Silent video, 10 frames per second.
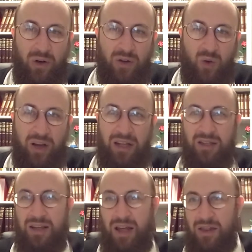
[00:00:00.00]
A daughter gets a
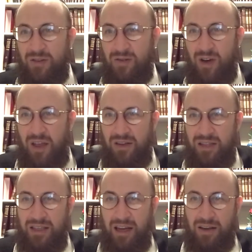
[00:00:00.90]
tenth of her father's
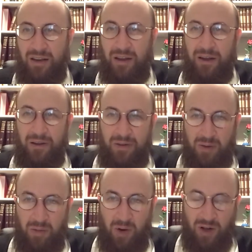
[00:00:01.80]
estate. The
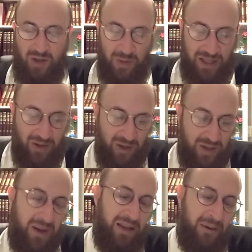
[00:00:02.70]
Gemara in Ksubis talks
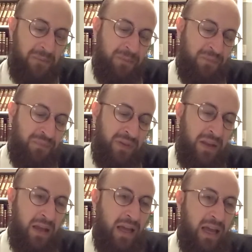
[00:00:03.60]
about that.
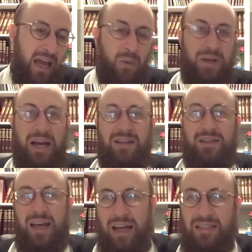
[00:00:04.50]
And we got
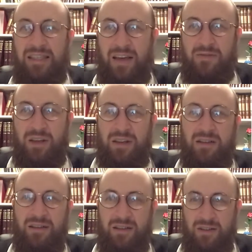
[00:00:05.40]
7
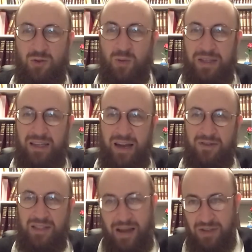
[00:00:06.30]
umis out of
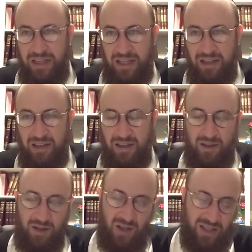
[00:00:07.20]
70.
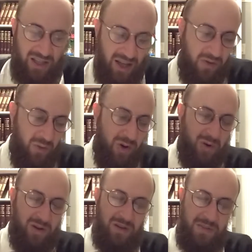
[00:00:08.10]
Lasad Laver, we're
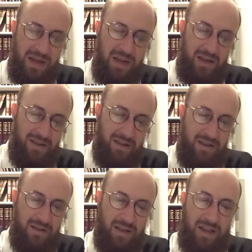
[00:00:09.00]
going to be
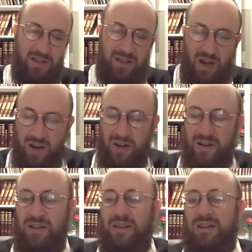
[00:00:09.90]
like a
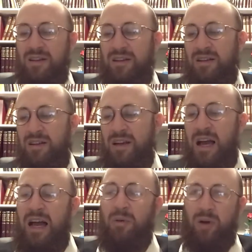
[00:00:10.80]
Zachar,
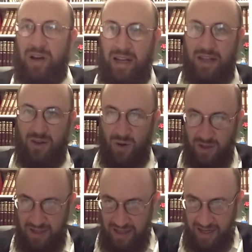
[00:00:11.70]
and we're going to get the whole
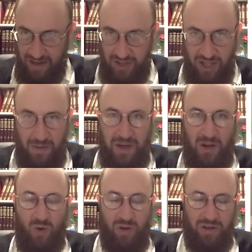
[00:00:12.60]
estate of Hashem, meaning
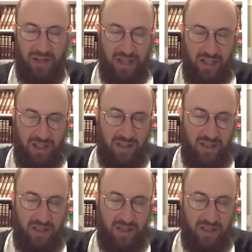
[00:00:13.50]
all the nations.